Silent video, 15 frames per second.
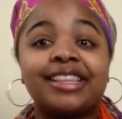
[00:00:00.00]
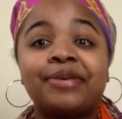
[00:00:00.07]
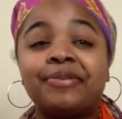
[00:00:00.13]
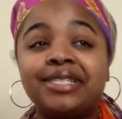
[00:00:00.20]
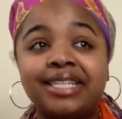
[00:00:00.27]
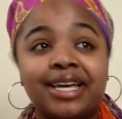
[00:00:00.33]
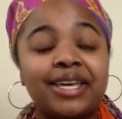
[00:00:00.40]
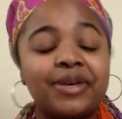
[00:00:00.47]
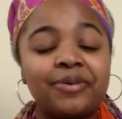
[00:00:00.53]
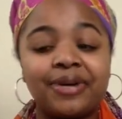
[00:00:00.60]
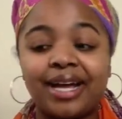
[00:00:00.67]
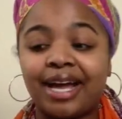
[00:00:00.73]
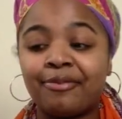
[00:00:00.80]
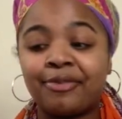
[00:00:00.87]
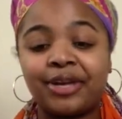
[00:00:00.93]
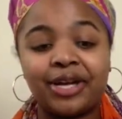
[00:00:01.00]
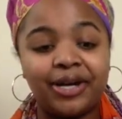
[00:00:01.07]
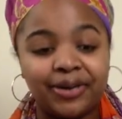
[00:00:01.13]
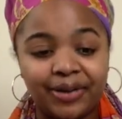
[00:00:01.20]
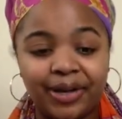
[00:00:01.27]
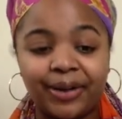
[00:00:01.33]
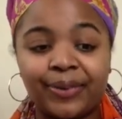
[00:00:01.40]
Let me tell you what I've been
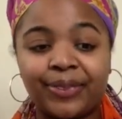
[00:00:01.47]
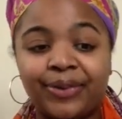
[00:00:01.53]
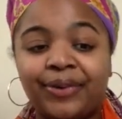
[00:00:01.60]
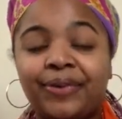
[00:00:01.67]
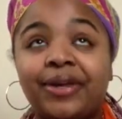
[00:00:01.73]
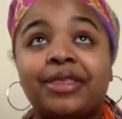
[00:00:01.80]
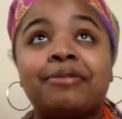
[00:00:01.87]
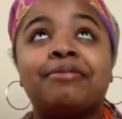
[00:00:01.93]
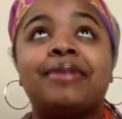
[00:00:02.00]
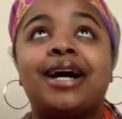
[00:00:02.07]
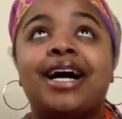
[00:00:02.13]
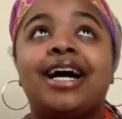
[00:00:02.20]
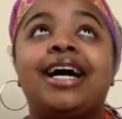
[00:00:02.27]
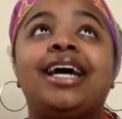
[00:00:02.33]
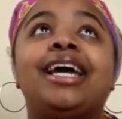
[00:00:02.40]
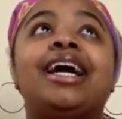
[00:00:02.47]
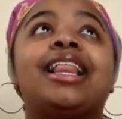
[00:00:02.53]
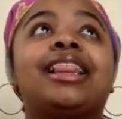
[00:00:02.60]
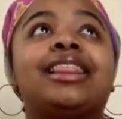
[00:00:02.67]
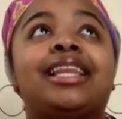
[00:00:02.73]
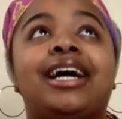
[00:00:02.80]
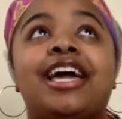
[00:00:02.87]
going through with my
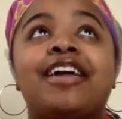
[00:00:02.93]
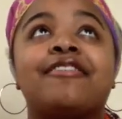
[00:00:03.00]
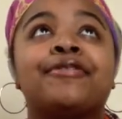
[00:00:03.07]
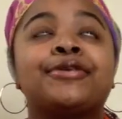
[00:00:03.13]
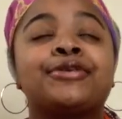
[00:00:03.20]
life.